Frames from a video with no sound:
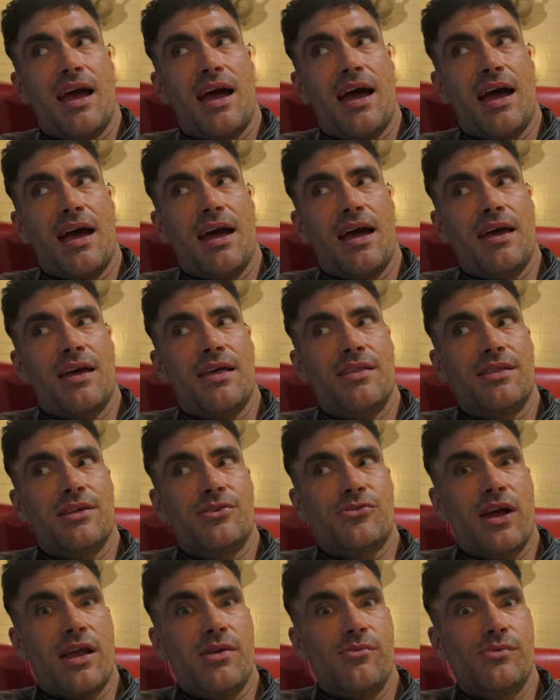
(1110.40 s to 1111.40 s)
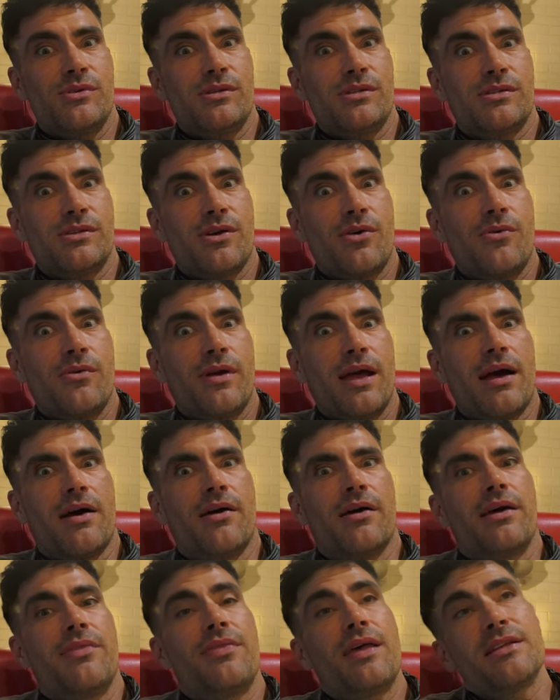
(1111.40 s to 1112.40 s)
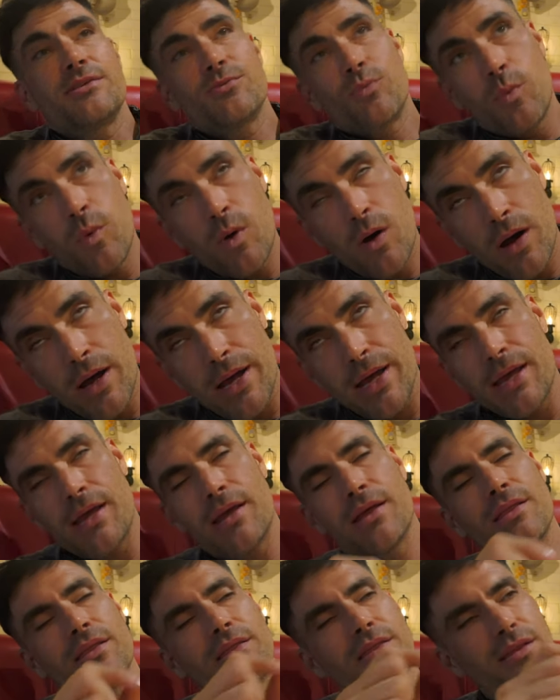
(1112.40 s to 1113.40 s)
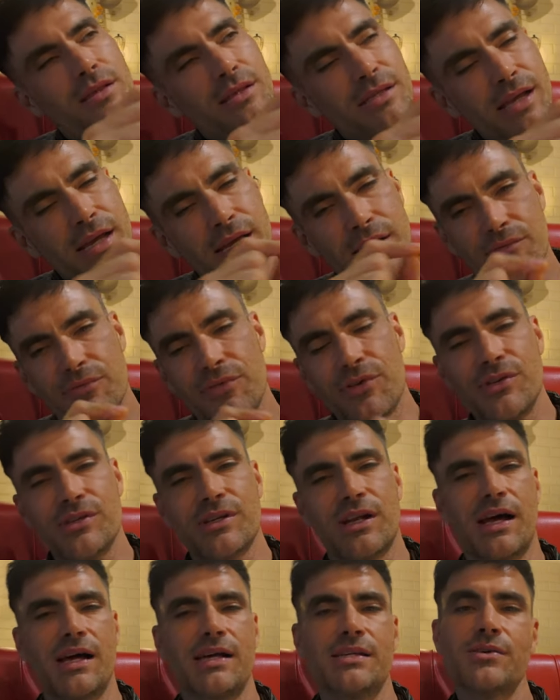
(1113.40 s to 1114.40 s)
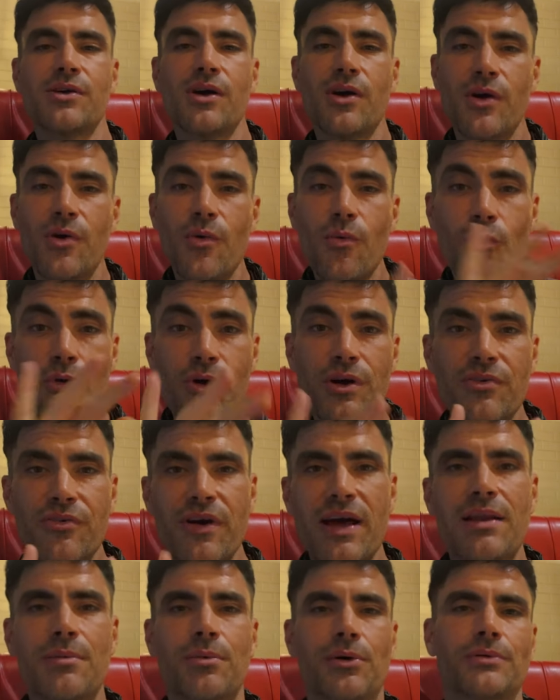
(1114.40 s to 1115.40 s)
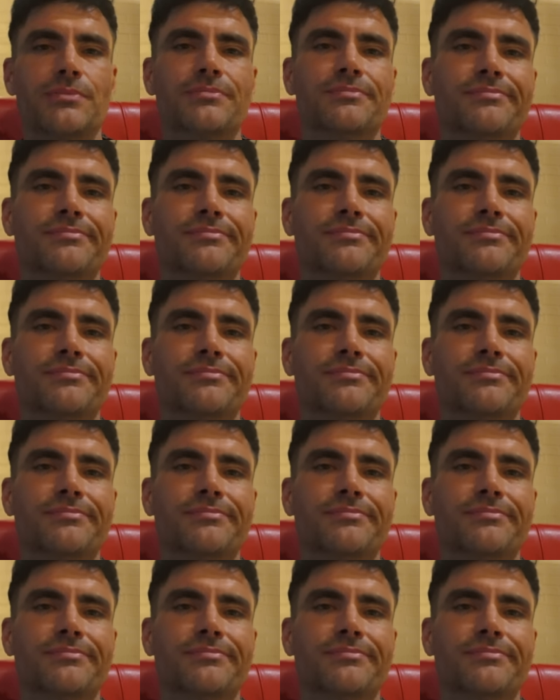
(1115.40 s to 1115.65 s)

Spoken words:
and the train was sold out, and that's why the second and first class weren't available.